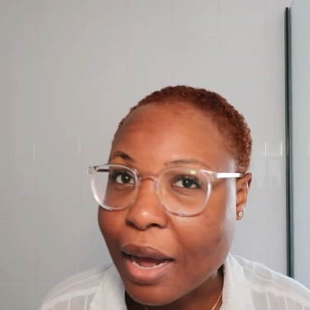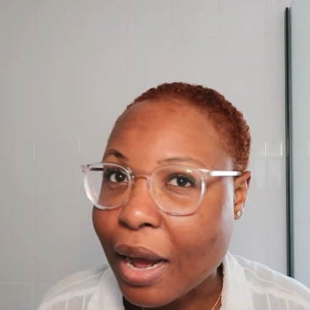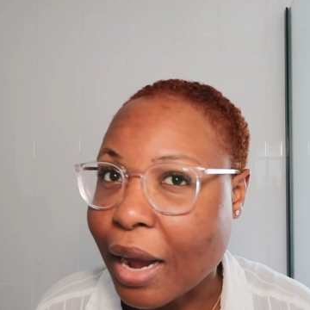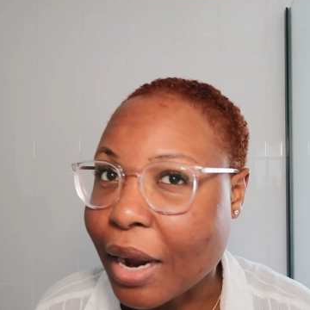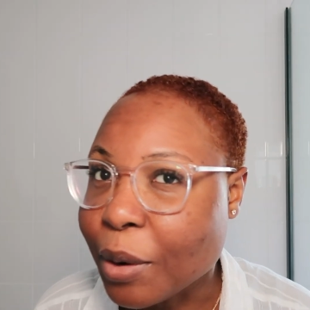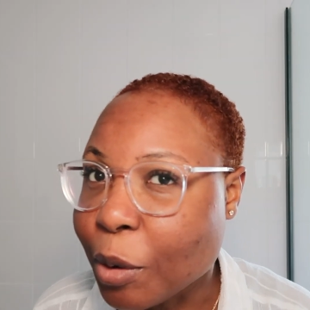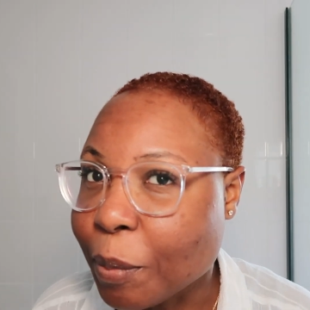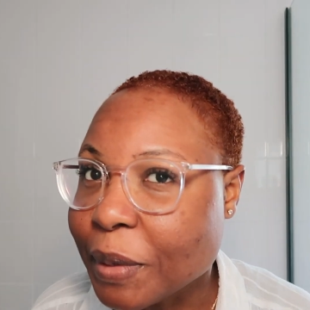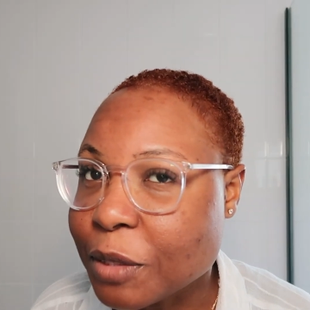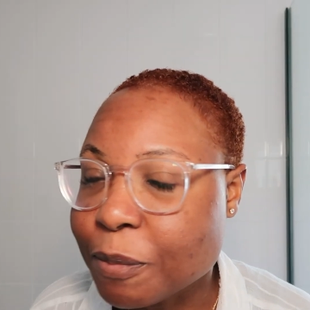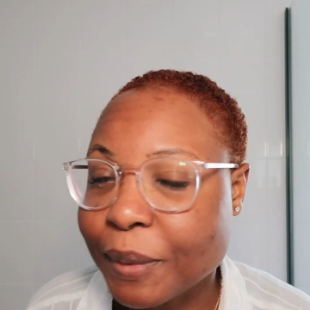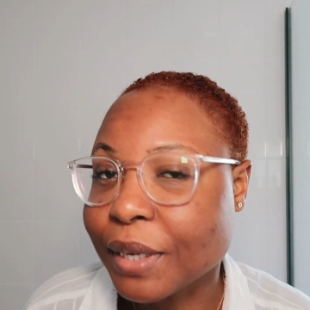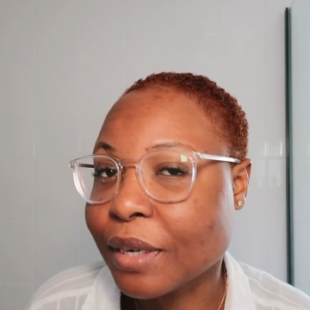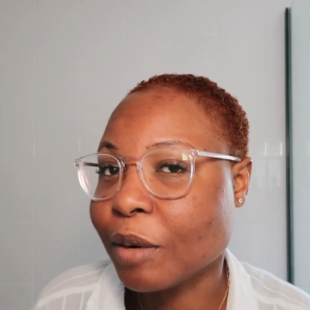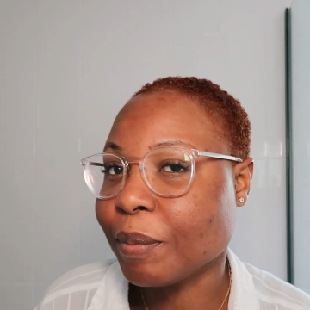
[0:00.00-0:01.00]
I hope it's
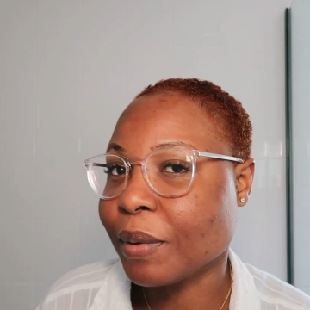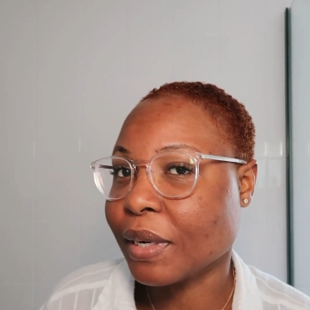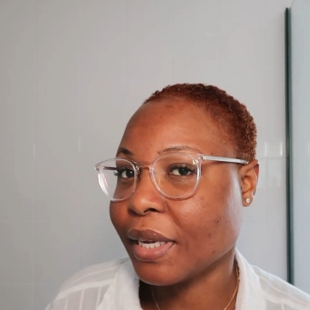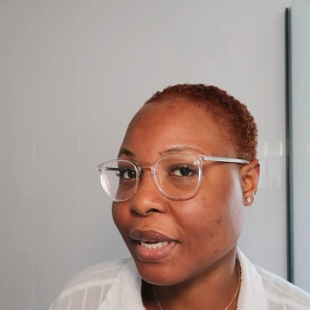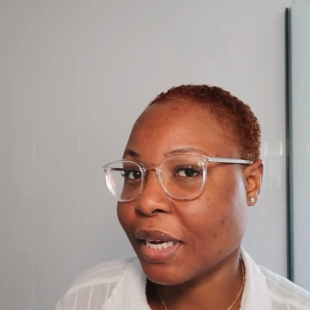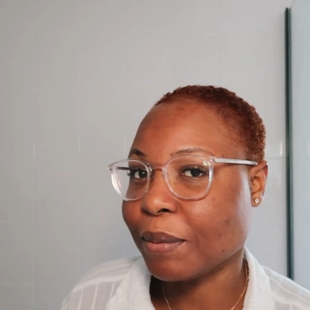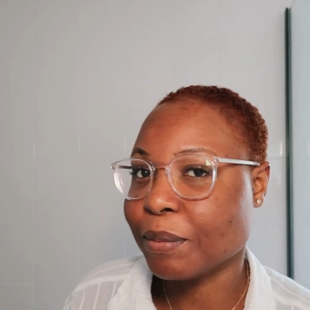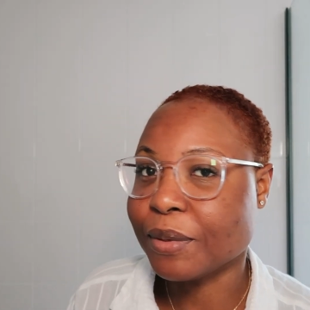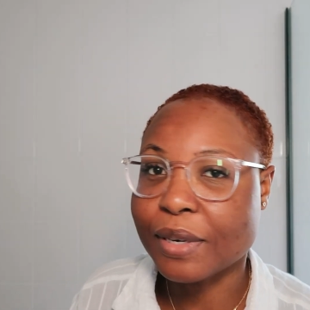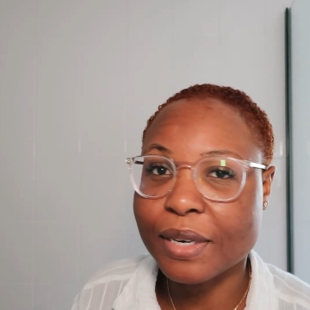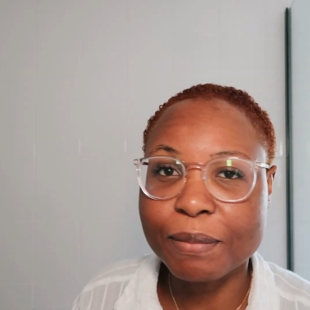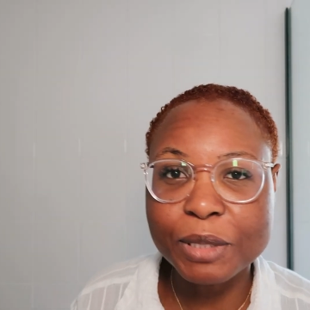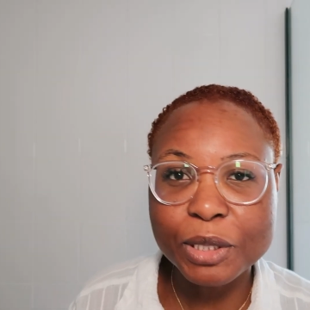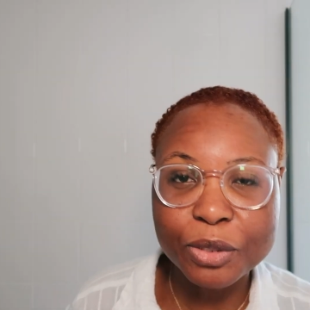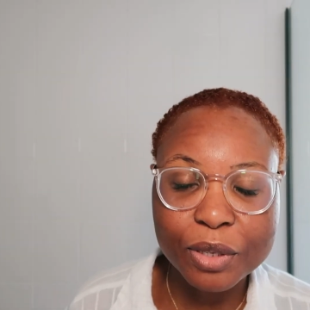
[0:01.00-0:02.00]
picking up on camera. Let
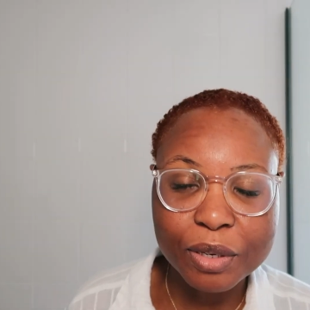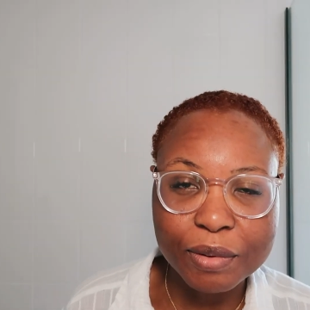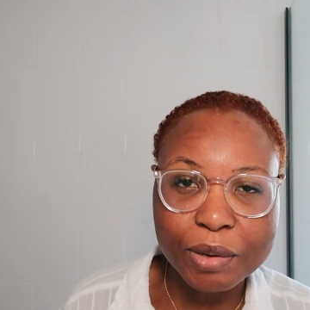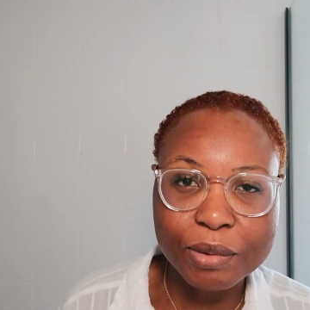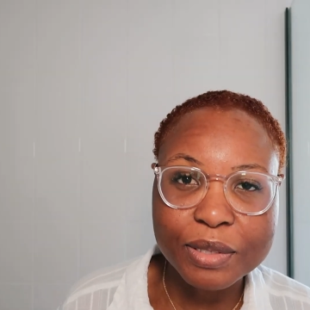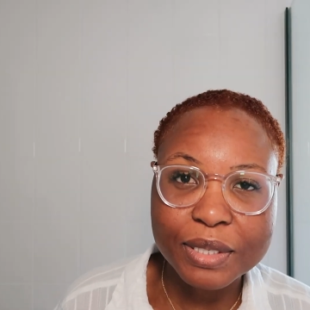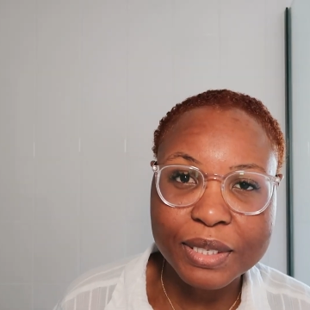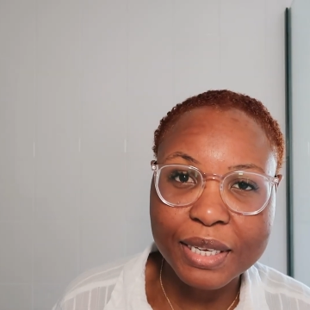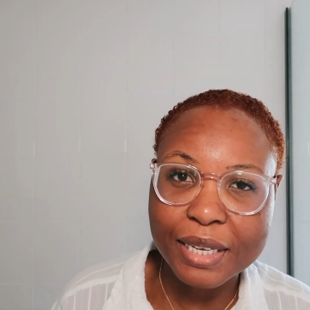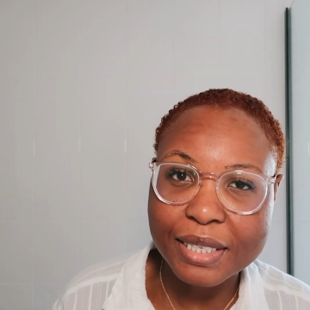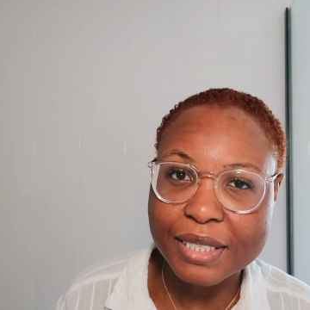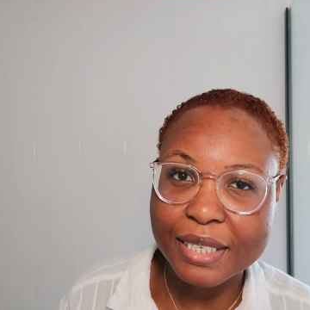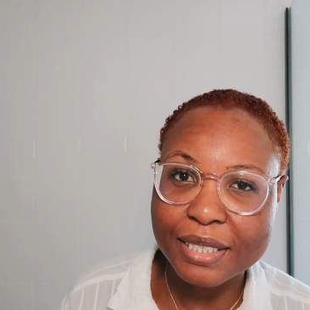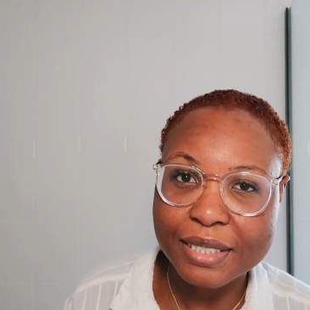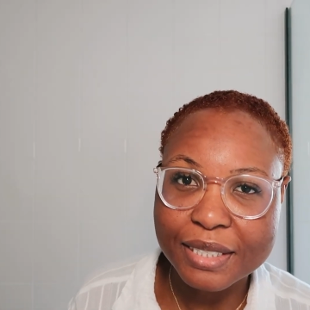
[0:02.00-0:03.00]
me turn around so you guys
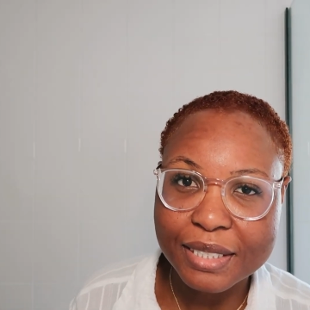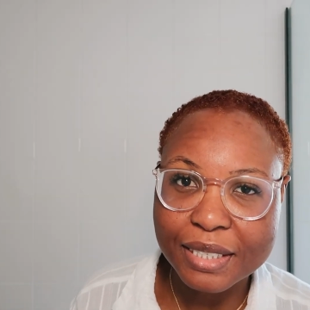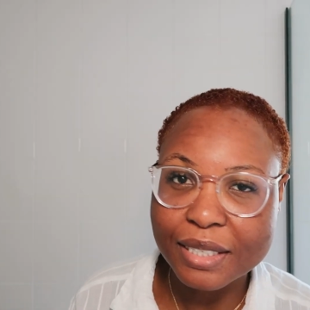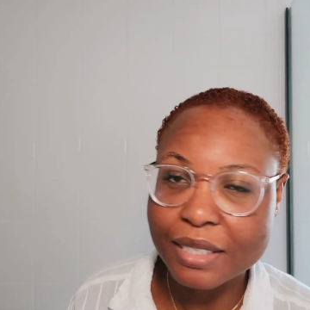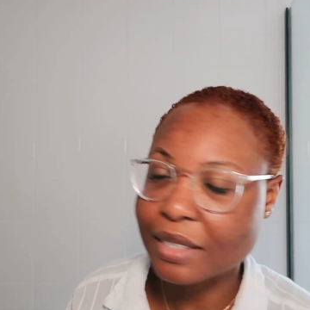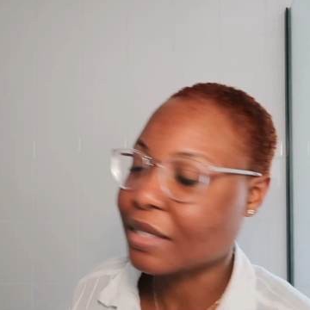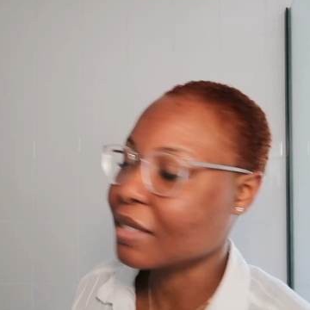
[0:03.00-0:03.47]
can see.